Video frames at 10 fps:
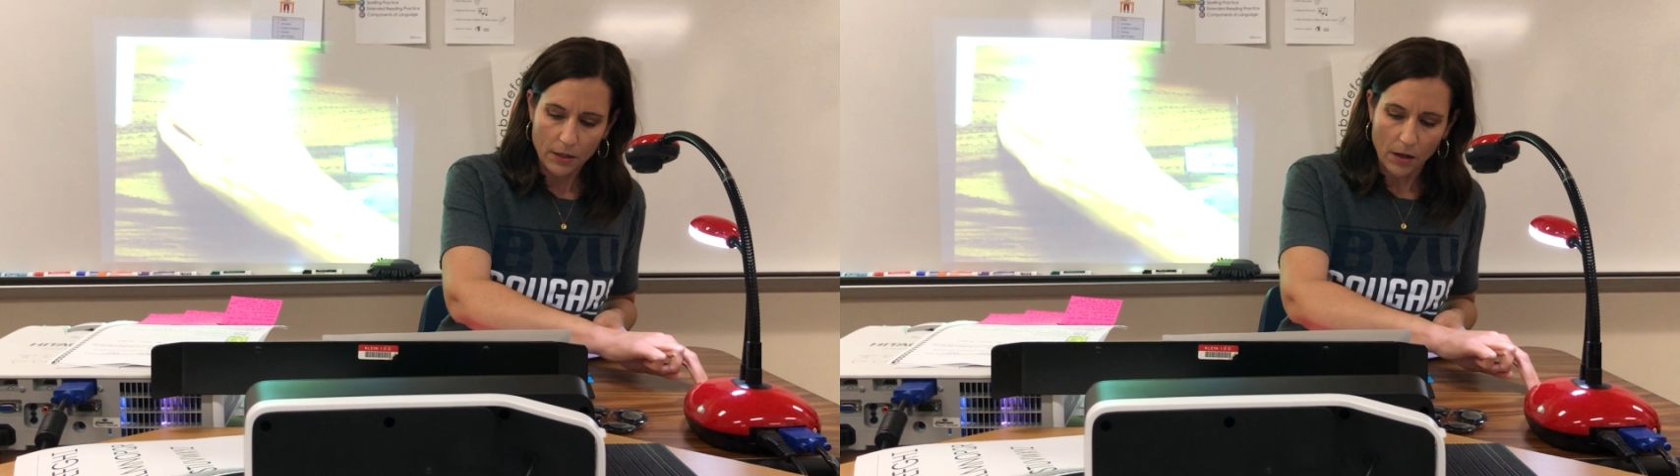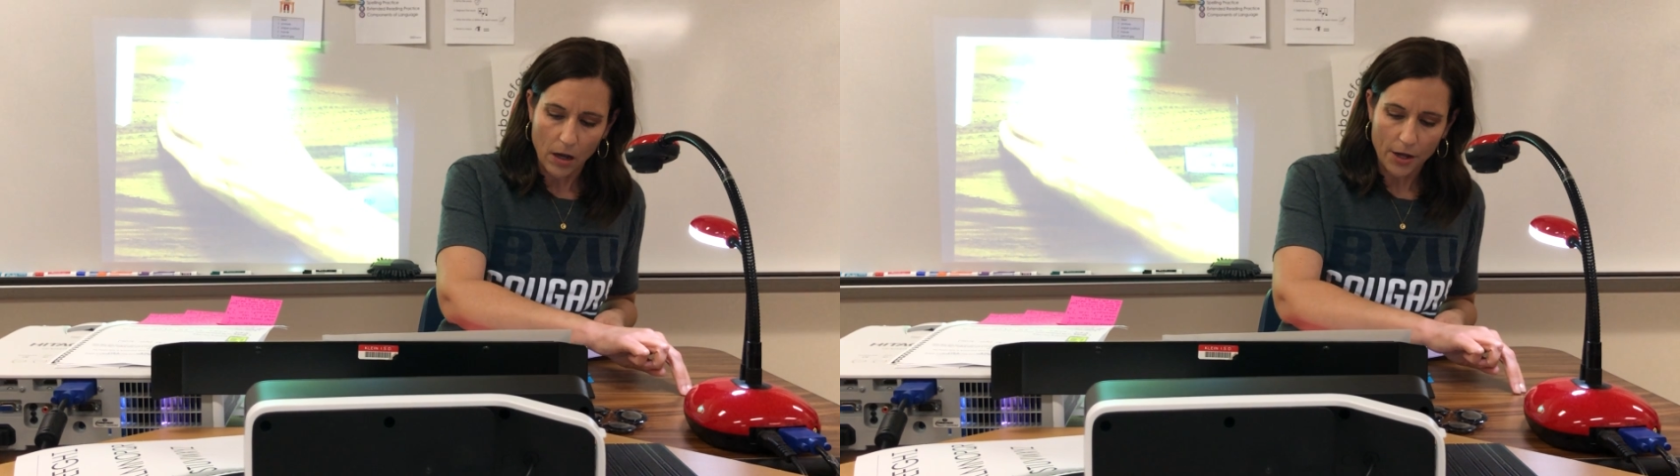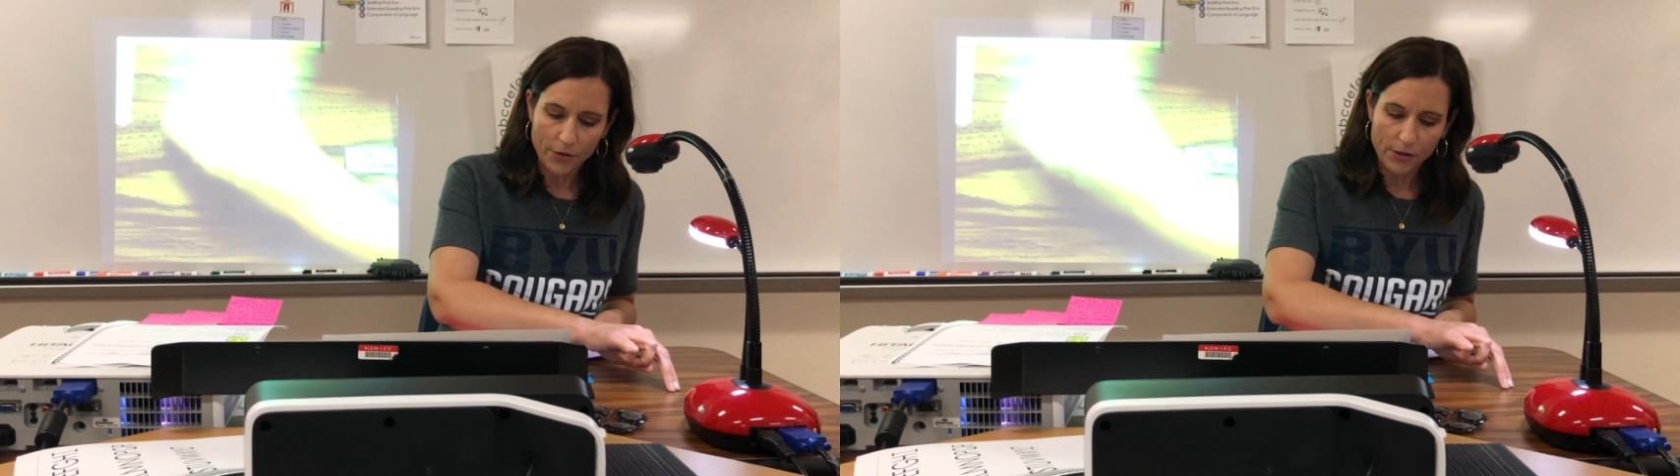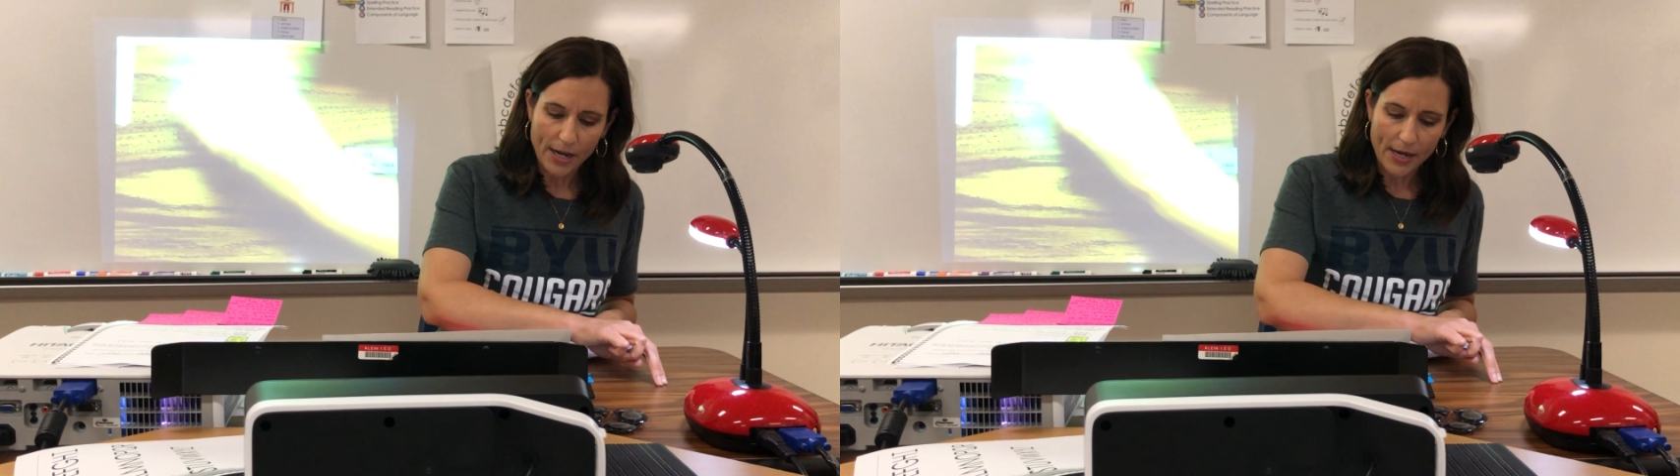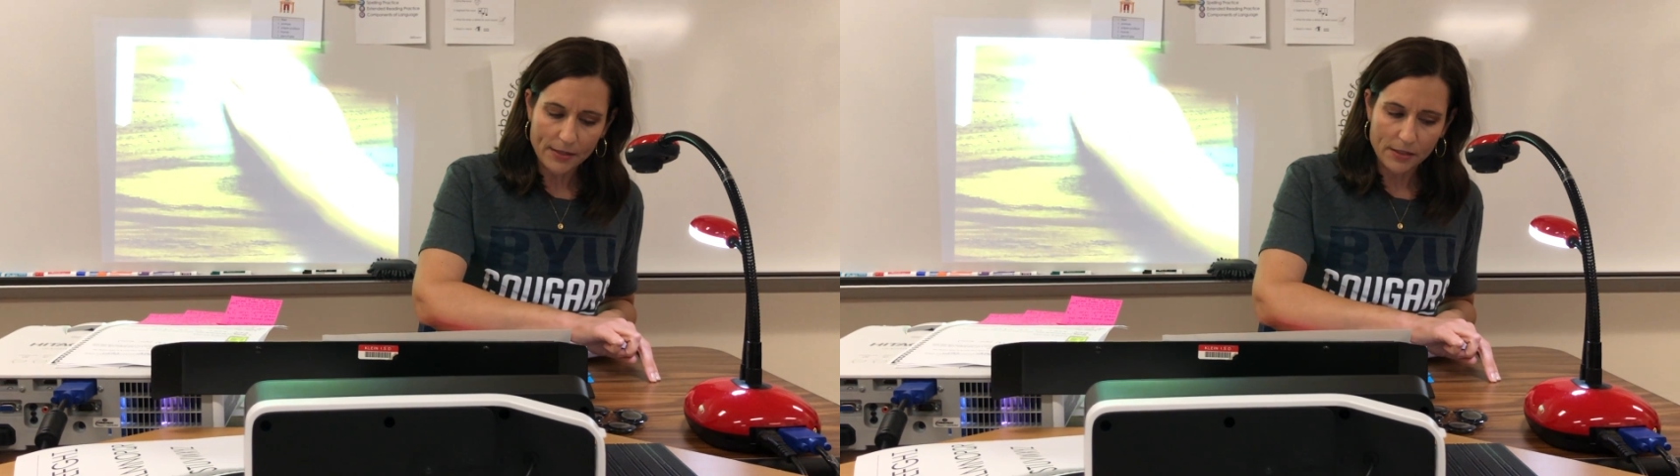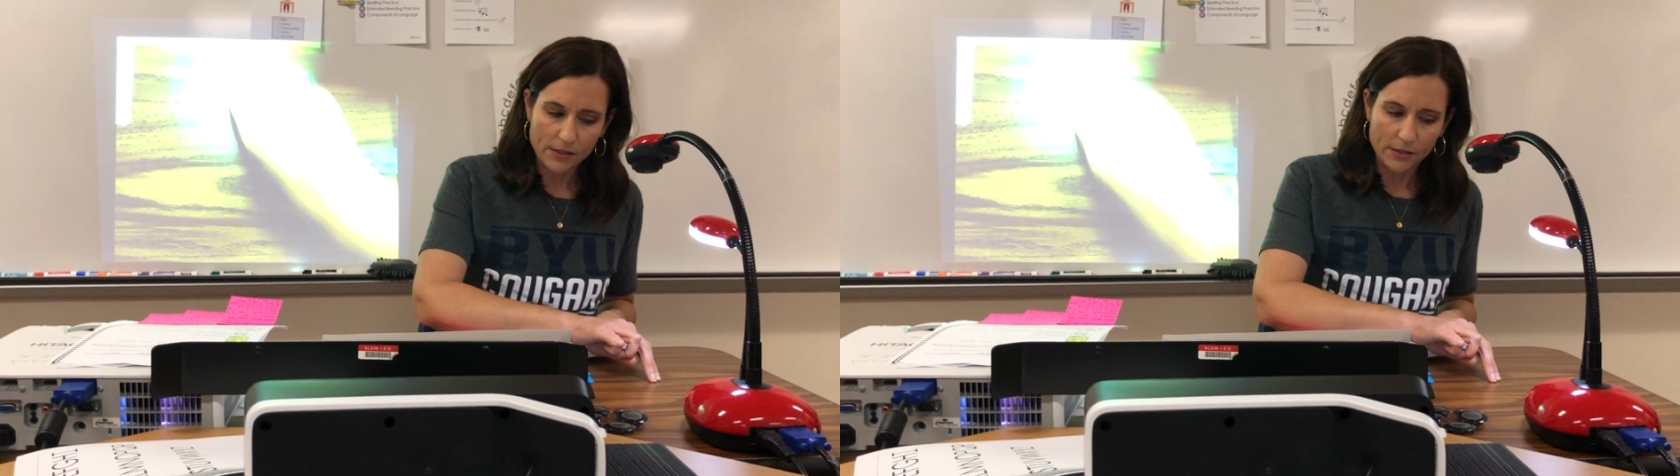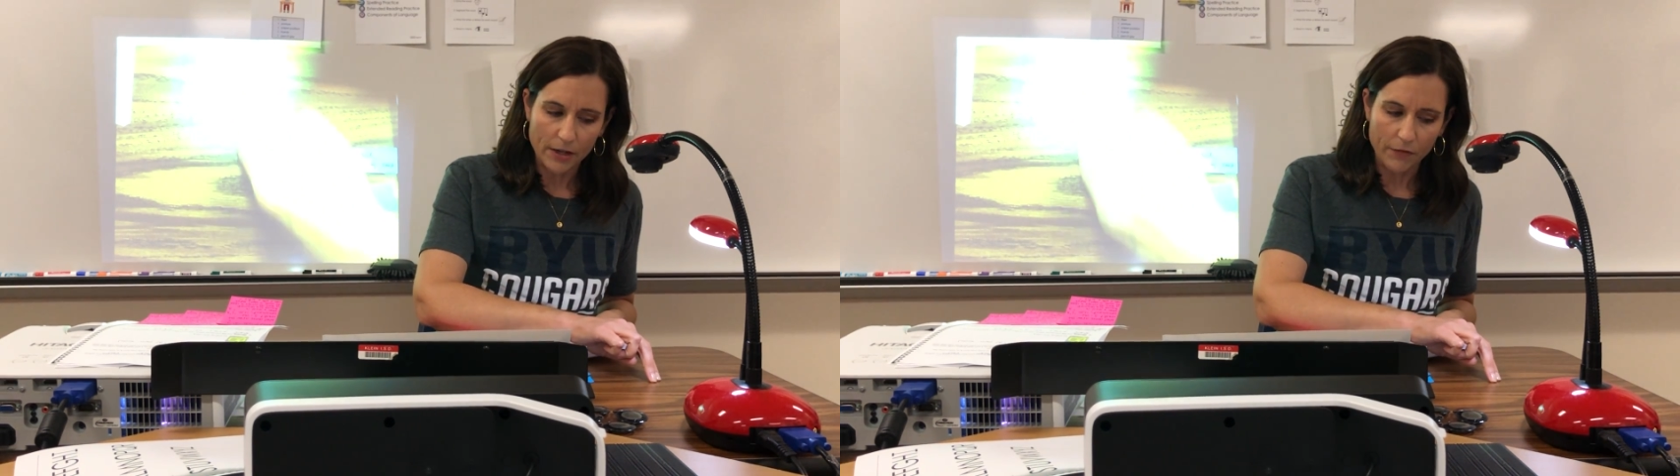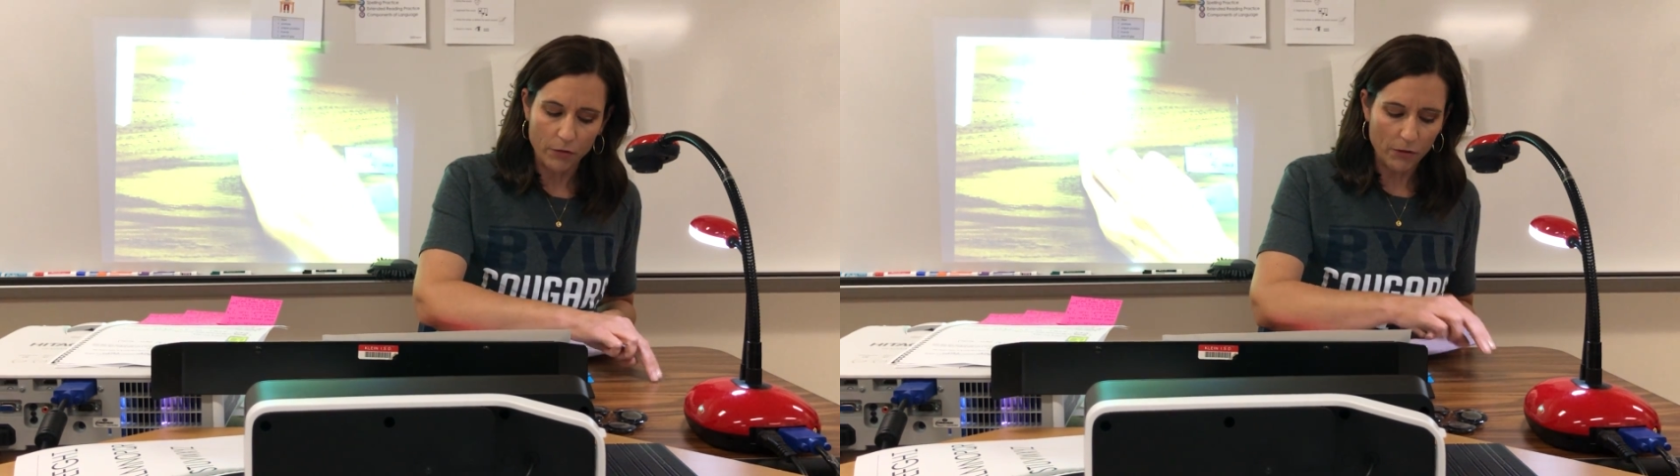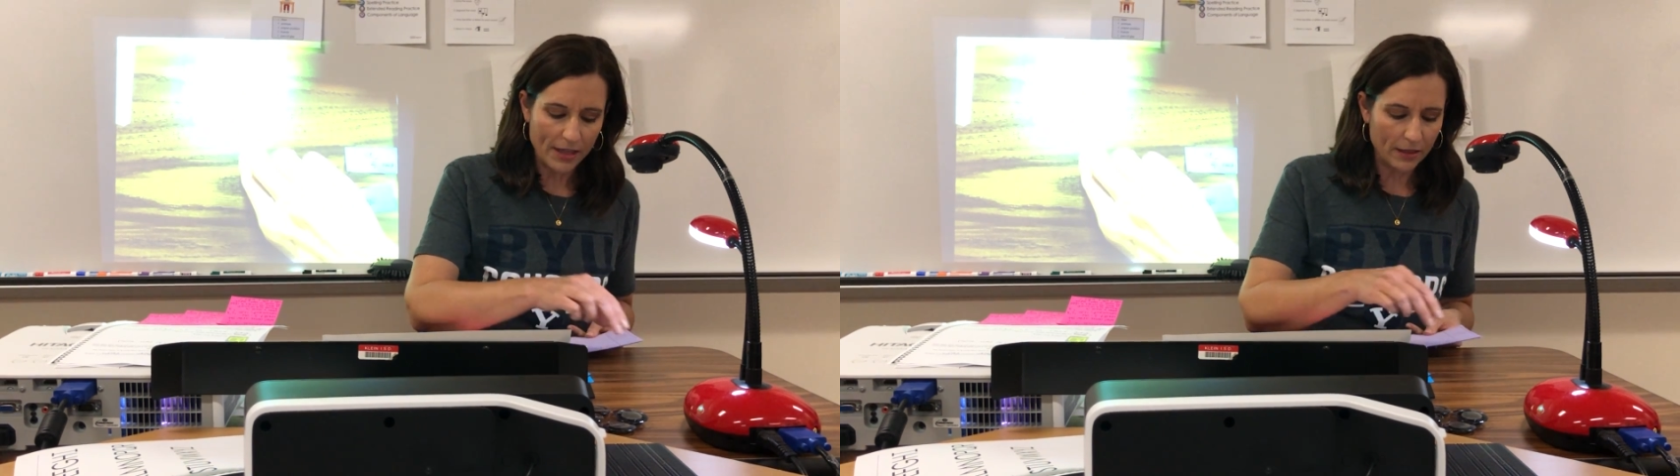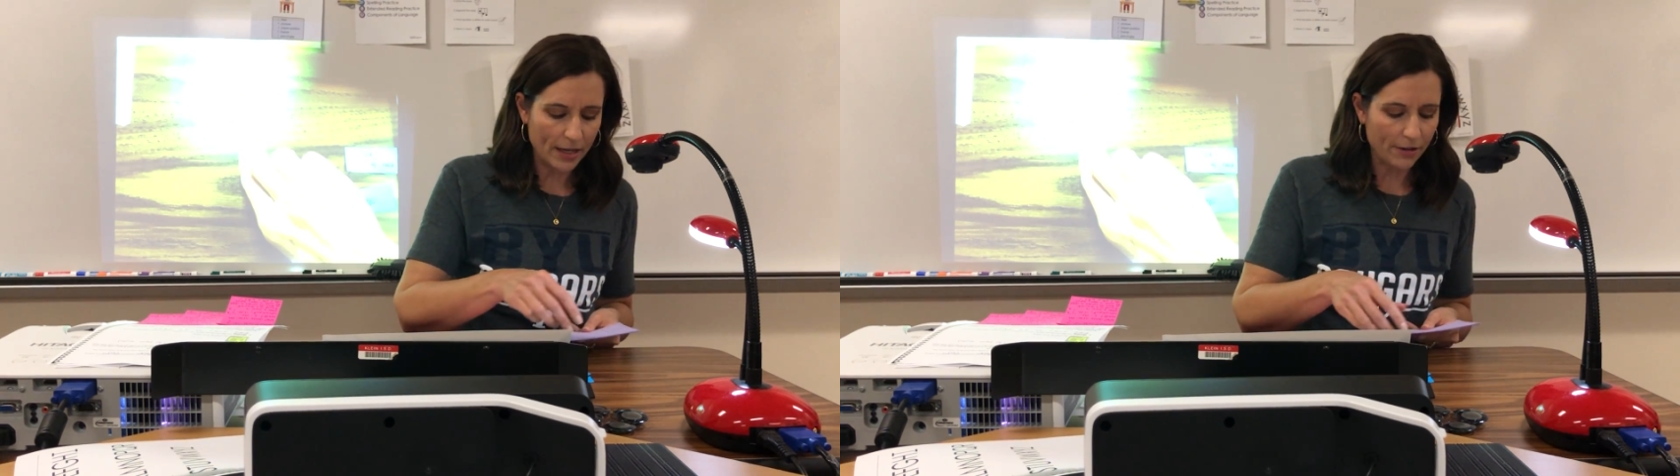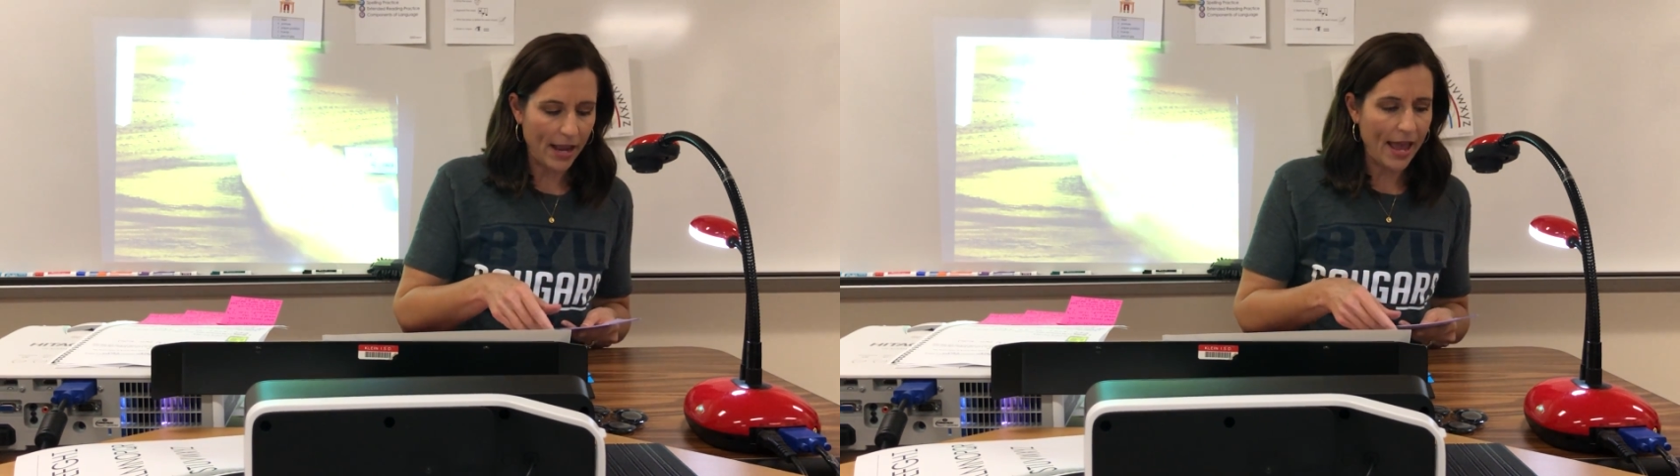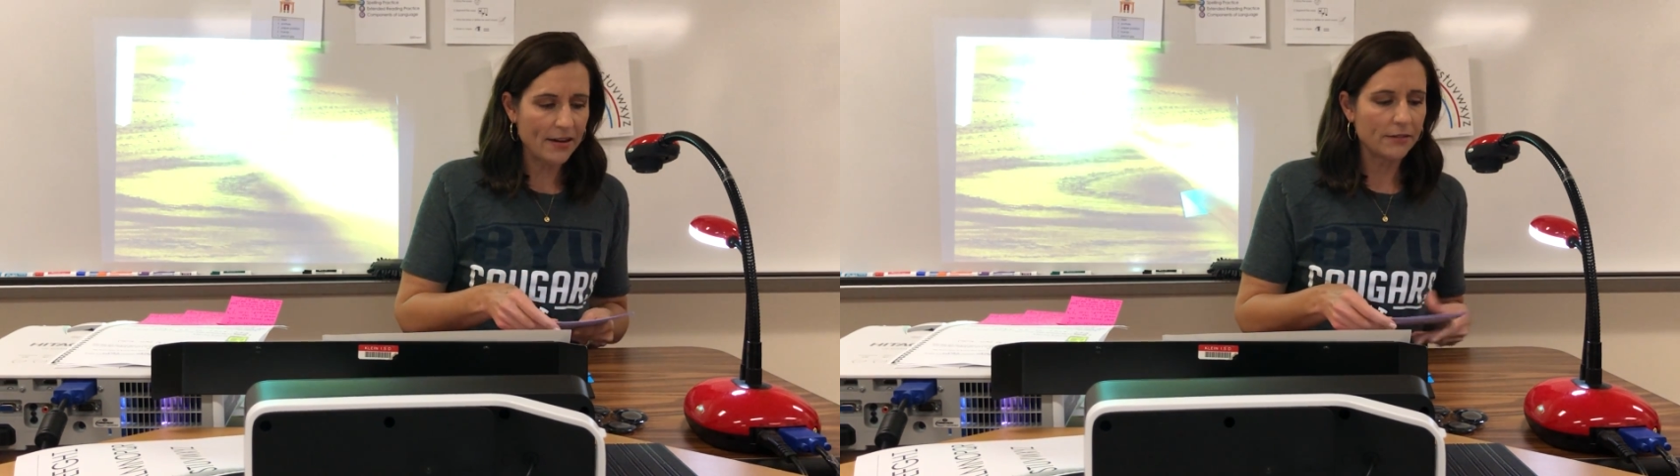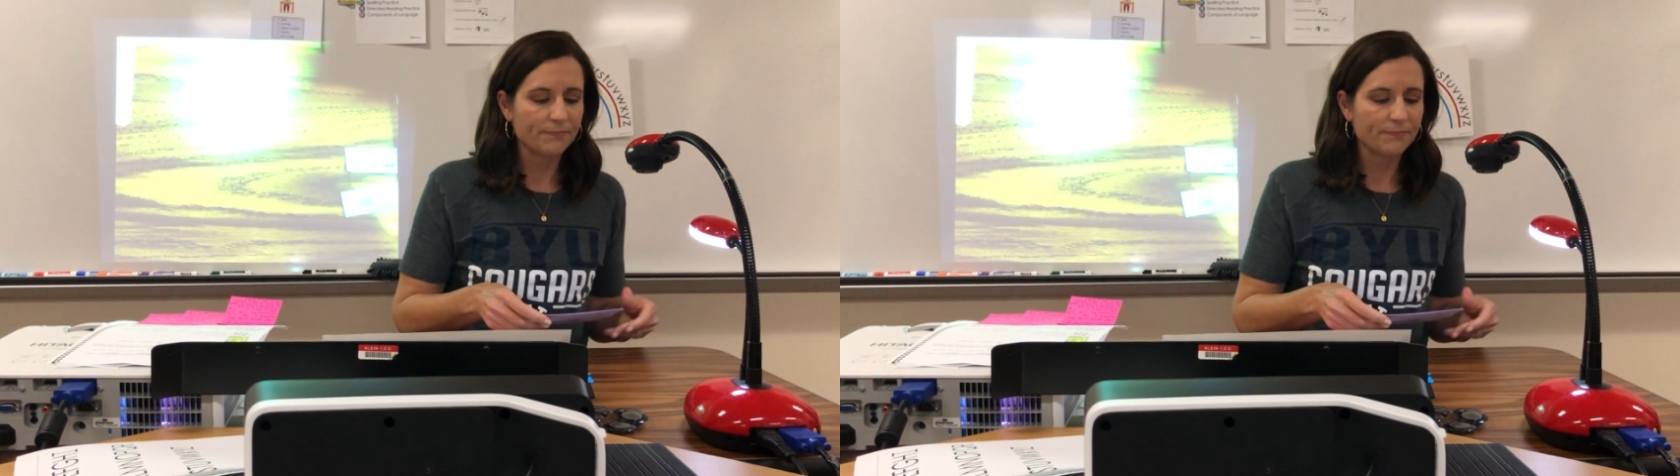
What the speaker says: on your desk. Everyone write the letter N.